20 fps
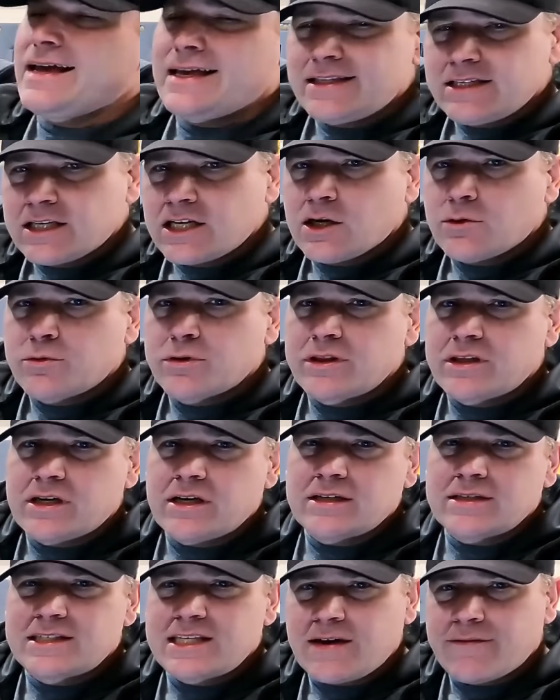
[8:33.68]
I did go with
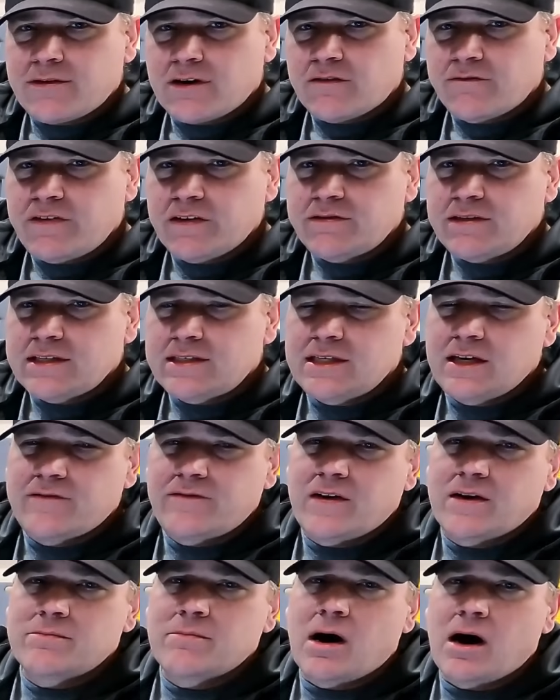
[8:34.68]
a 750
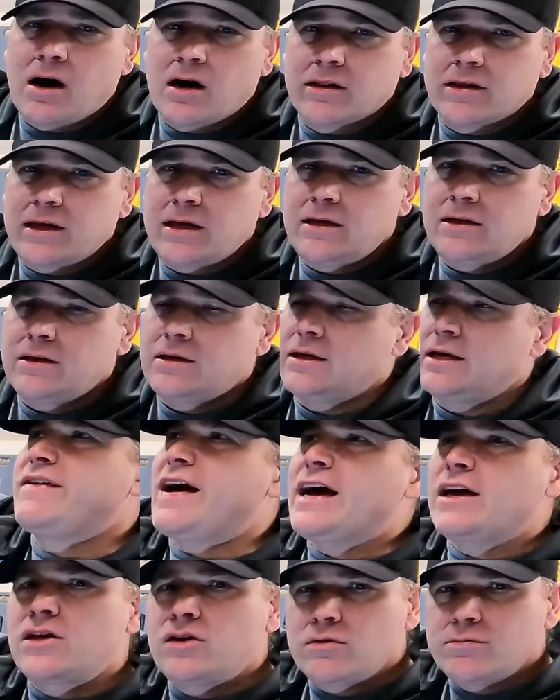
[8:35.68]
CFM Holley
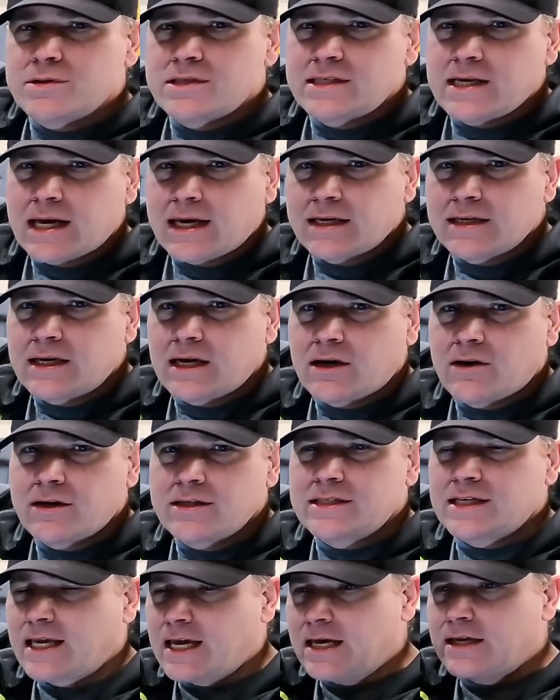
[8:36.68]
vacuum
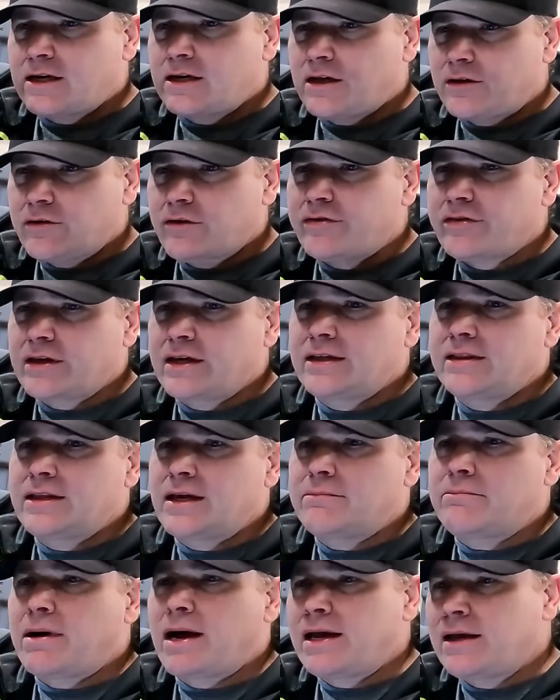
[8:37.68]
secondaries. Again, another thing
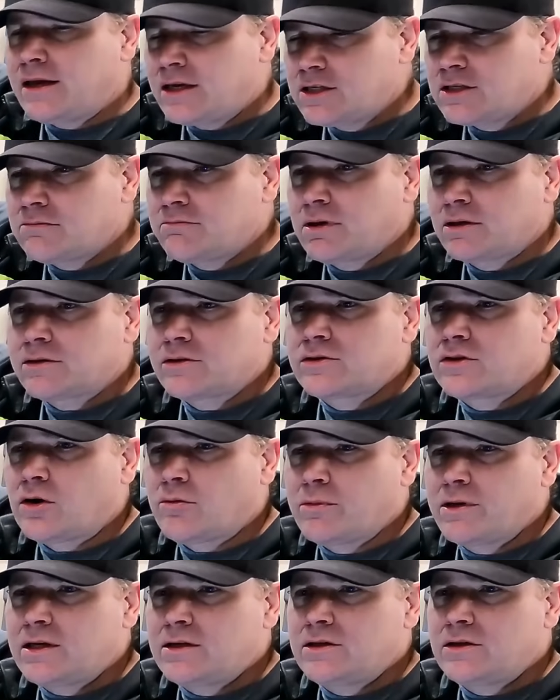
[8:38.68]
that my engine builder
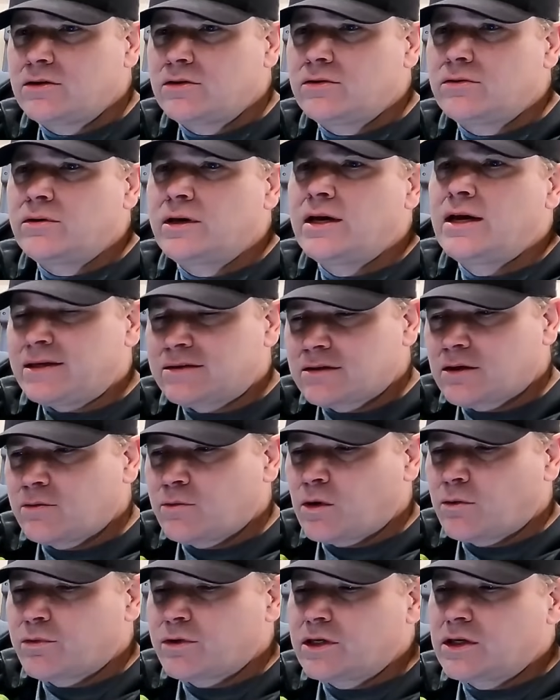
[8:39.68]
told me to do based on
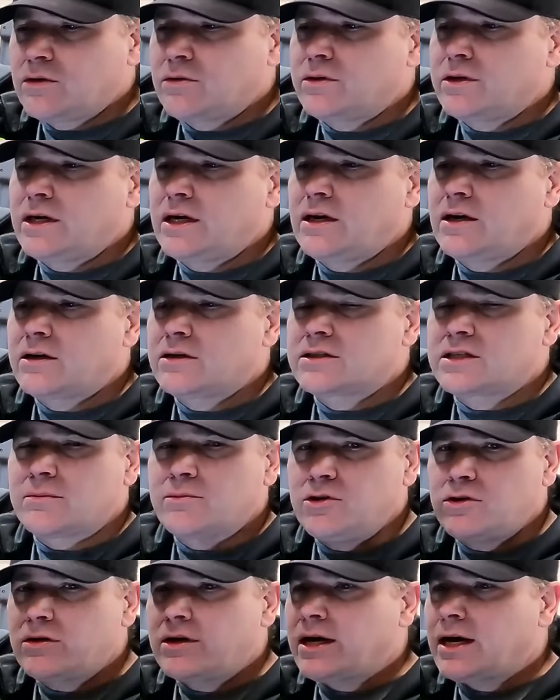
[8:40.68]
what we're doing here. Some
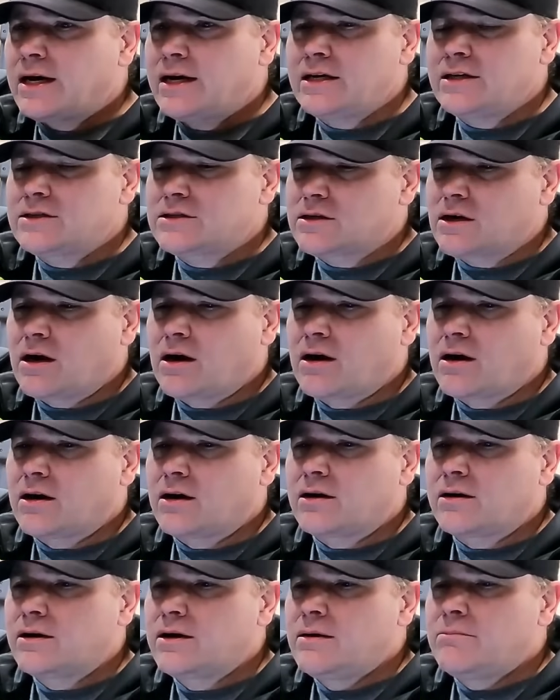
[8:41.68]
of you guys
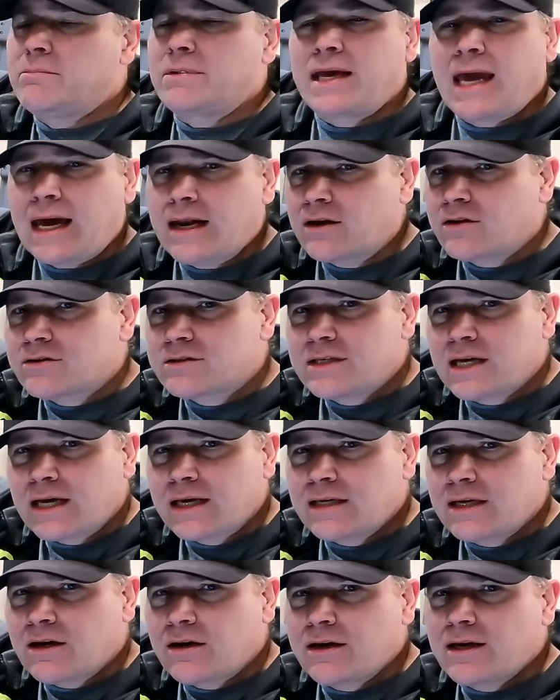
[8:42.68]
are mechanical
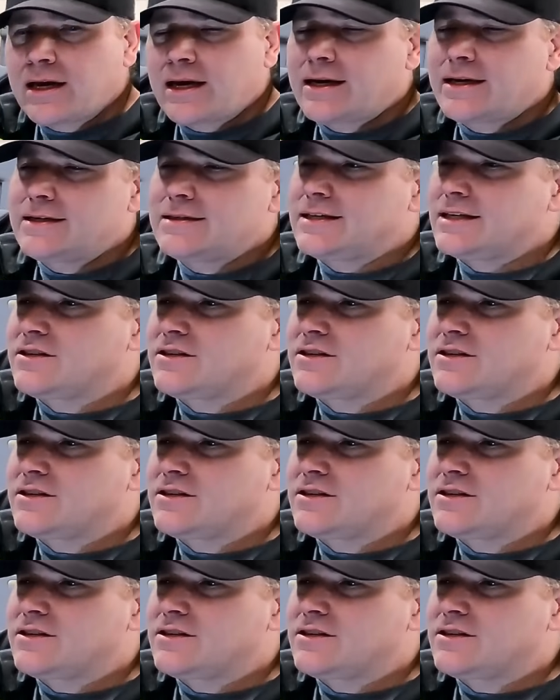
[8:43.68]
secondary guys.